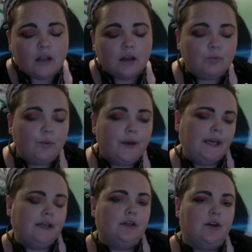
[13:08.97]

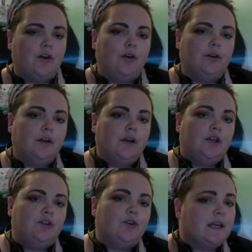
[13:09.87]
You know,
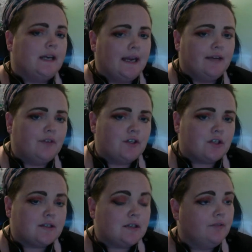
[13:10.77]
you can even
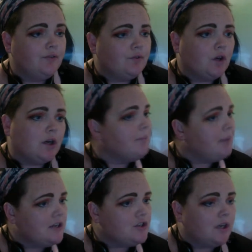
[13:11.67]
just, if you've got a
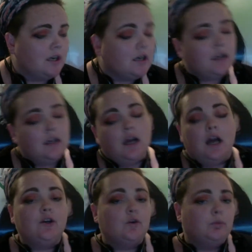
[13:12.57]
budget,
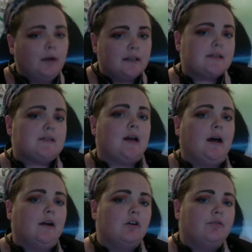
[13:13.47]
a good one to
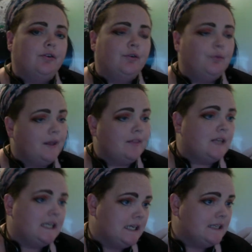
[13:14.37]
start off with
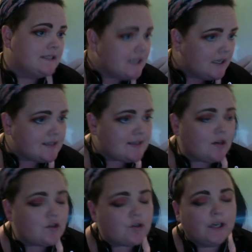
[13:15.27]
is the
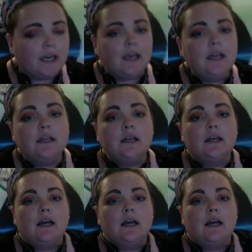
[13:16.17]
essential kit.